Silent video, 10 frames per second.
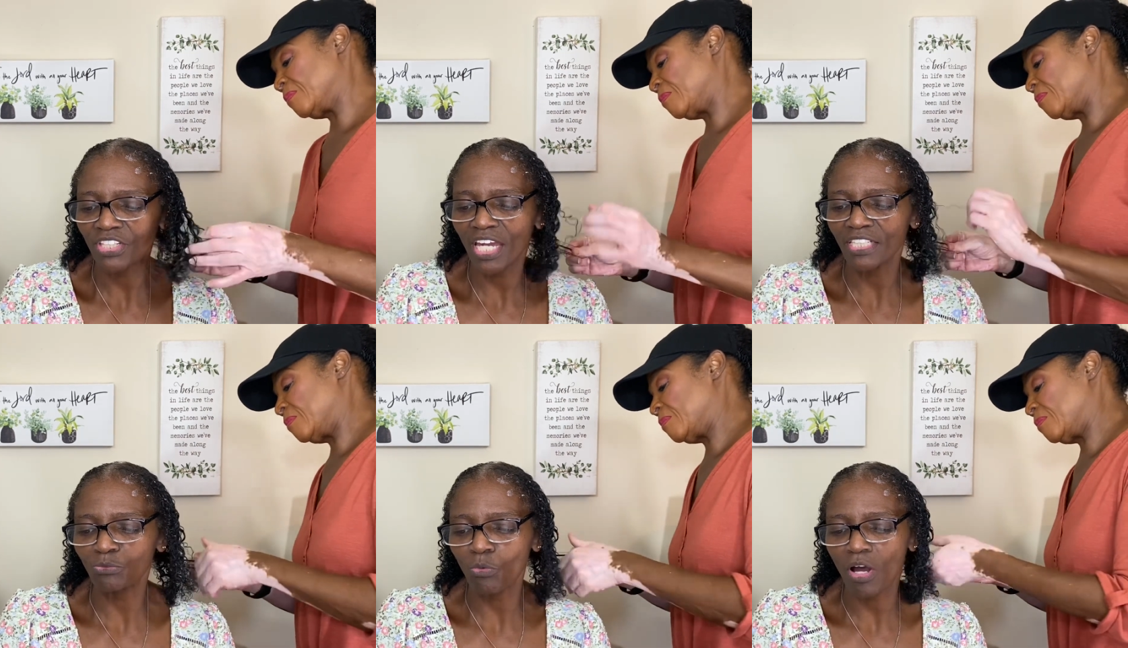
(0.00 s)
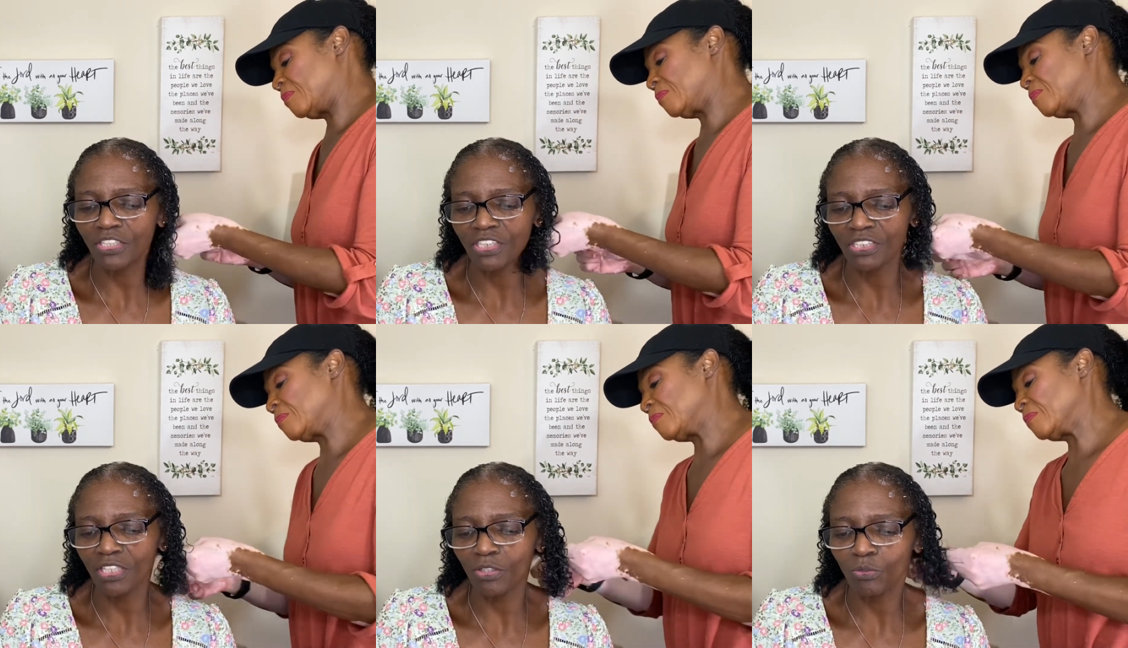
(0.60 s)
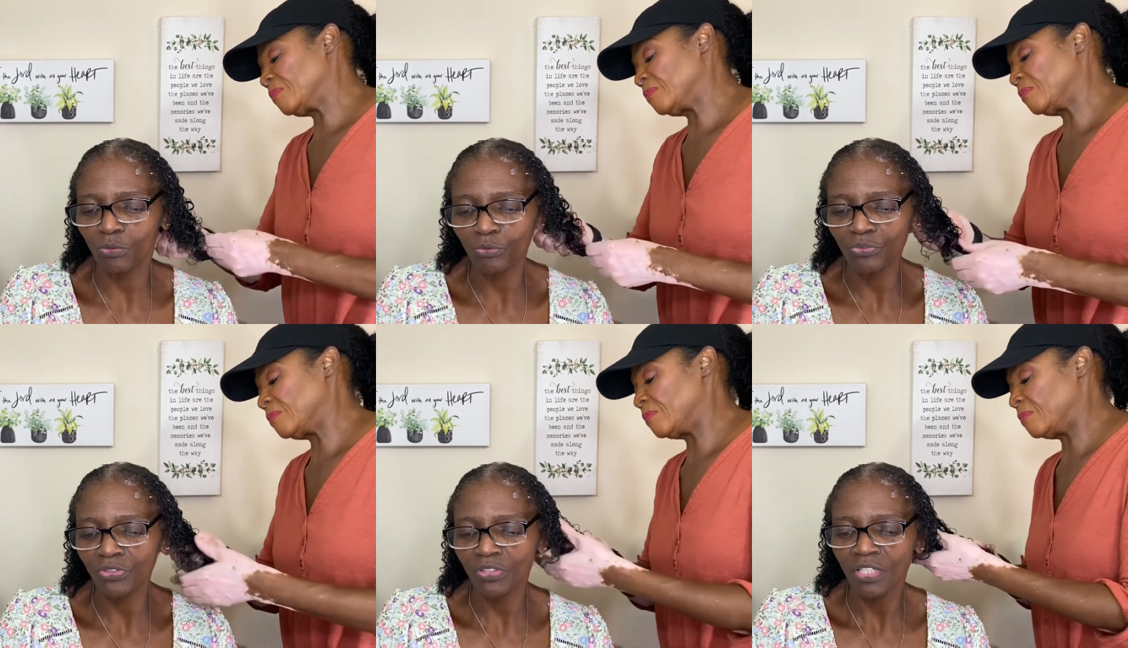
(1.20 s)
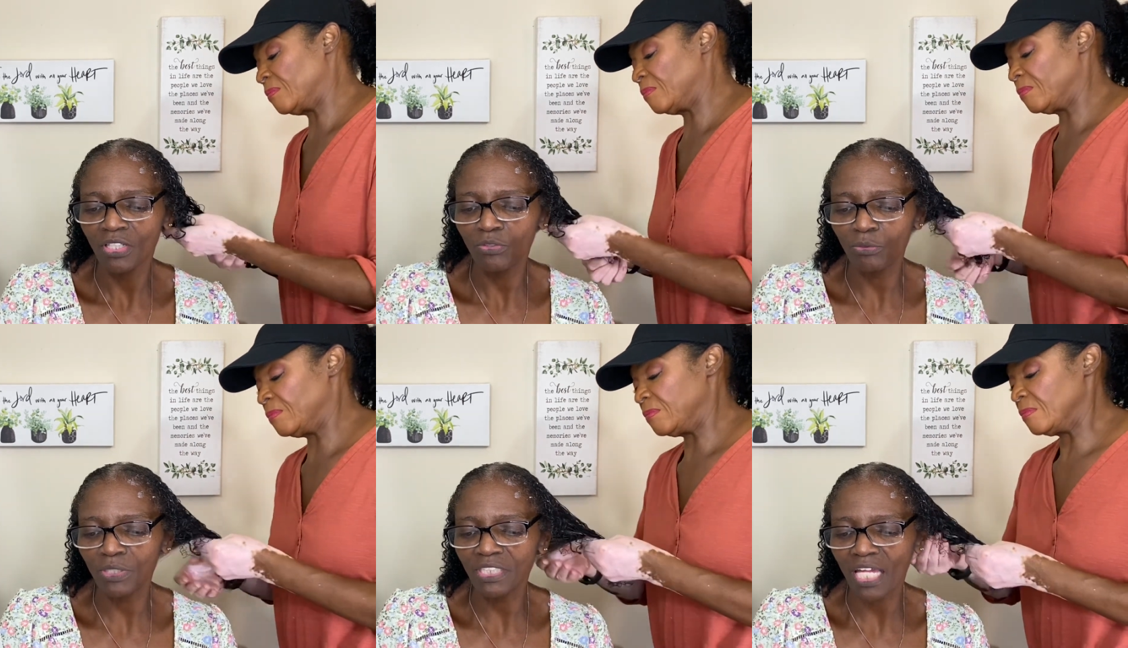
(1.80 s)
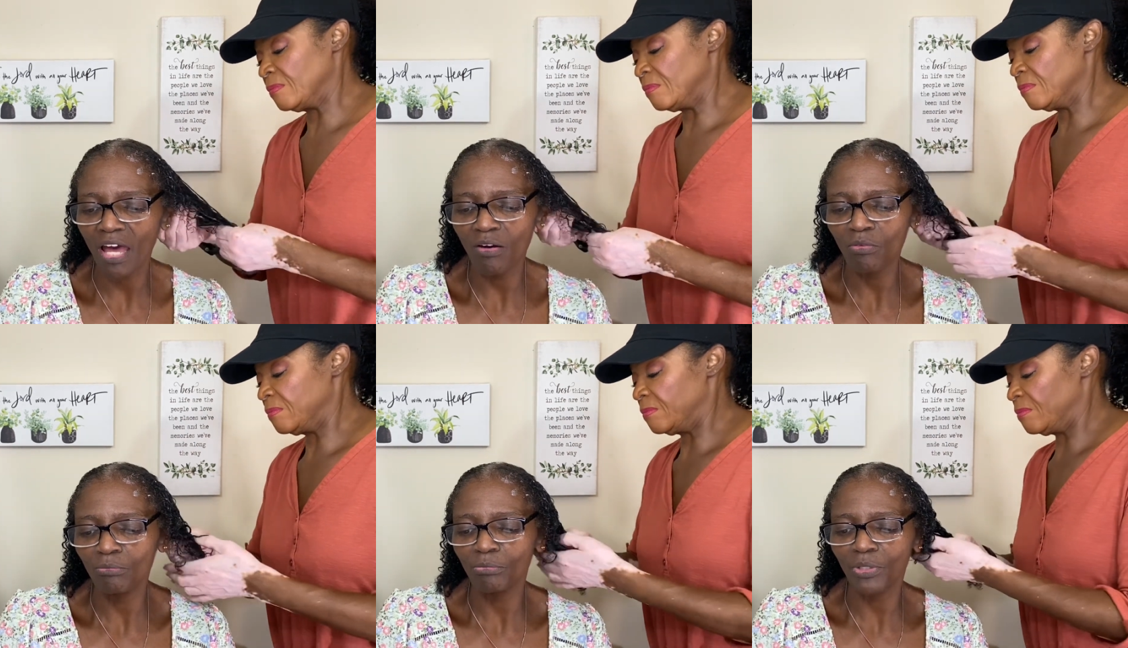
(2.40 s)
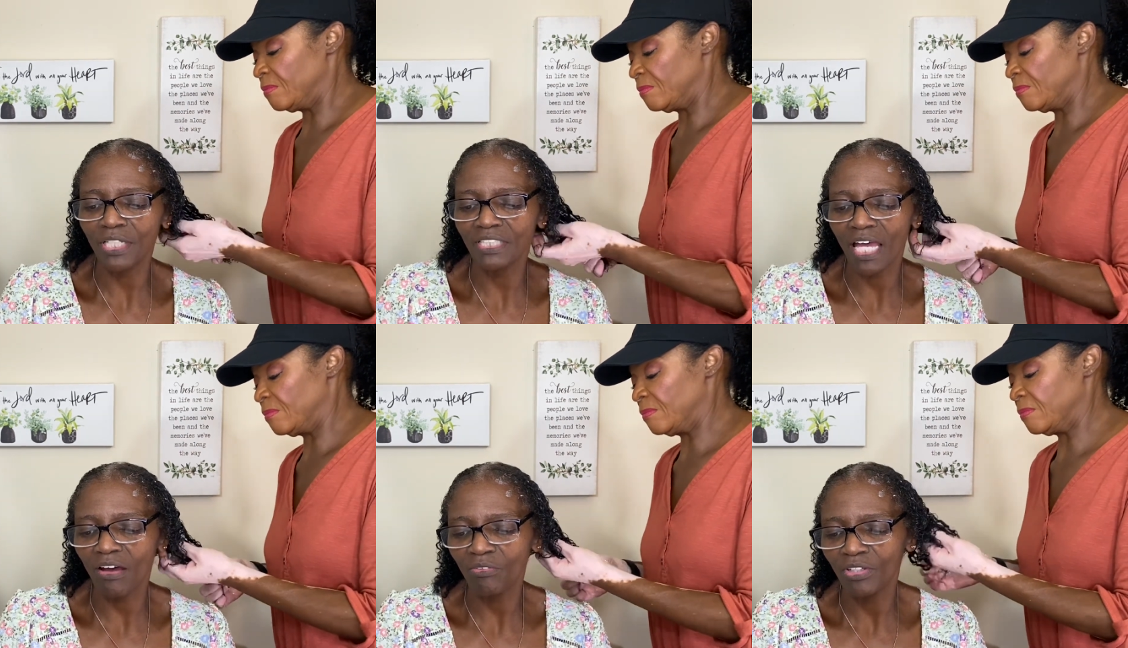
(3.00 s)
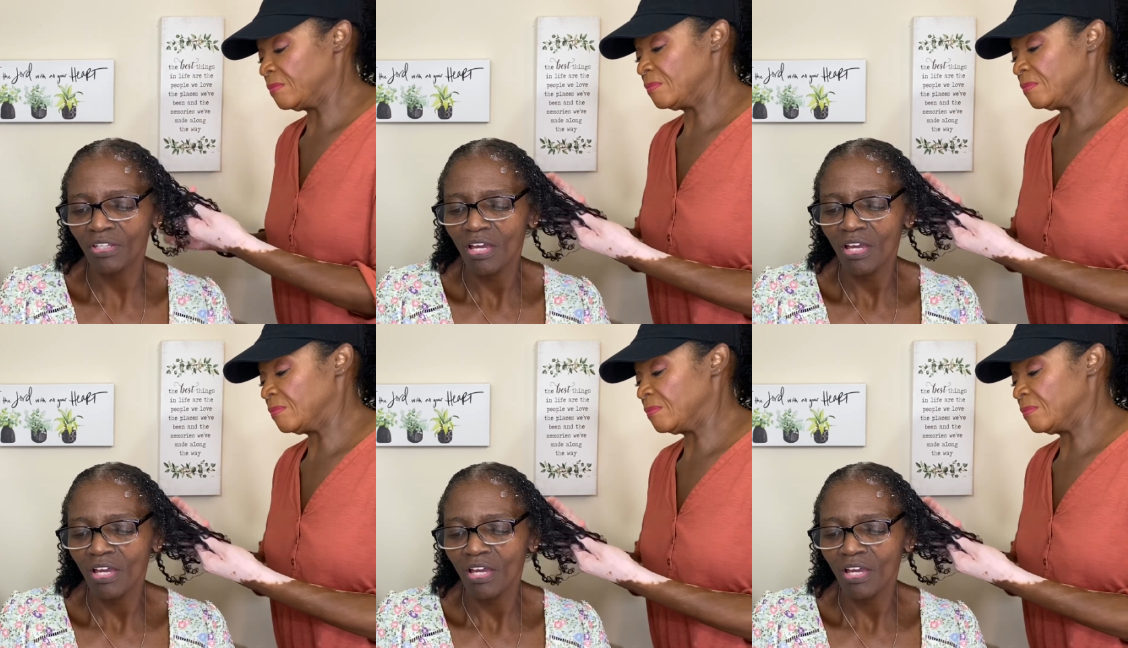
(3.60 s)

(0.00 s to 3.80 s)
Speaker 1: as wash and goes, twist out, braids out,